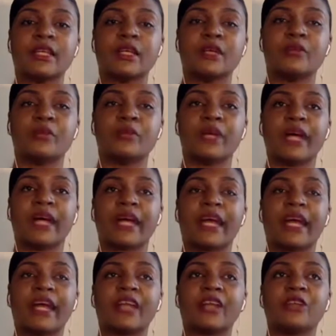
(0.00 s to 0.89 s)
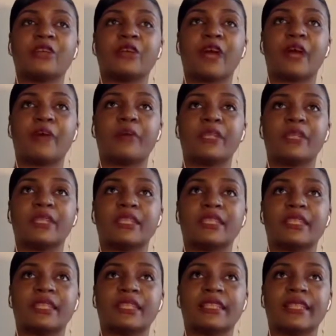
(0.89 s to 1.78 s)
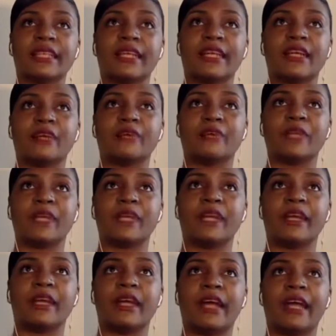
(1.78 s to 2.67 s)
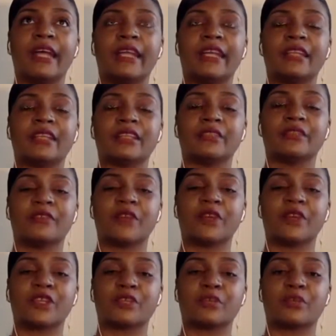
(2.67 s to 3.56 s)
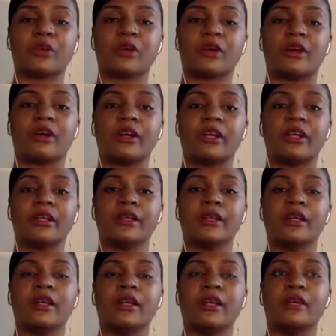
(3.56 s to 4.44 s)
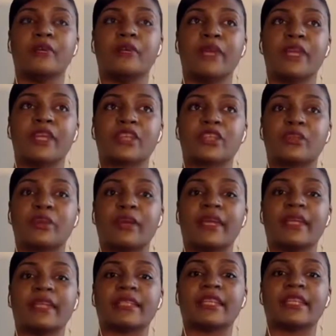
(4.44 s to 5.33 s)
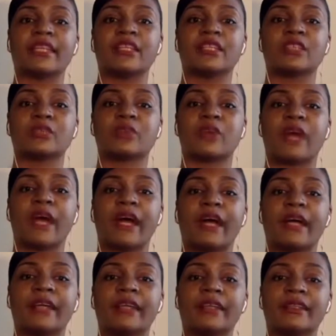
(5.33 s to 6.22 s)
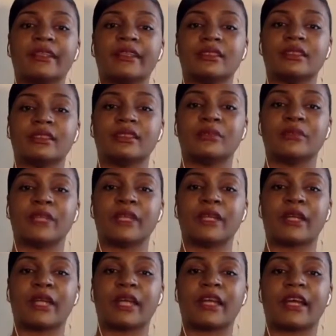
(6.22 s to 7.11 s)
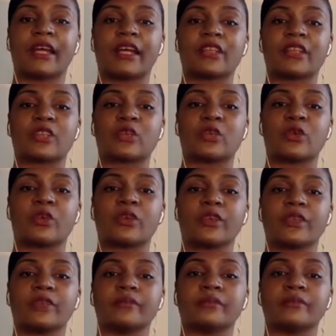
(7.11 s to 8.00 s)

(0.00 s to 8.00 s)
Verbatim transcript: but I kind of knew coming into the exam that I needed to focus more on making sure my essays were high, that I got a high score on them.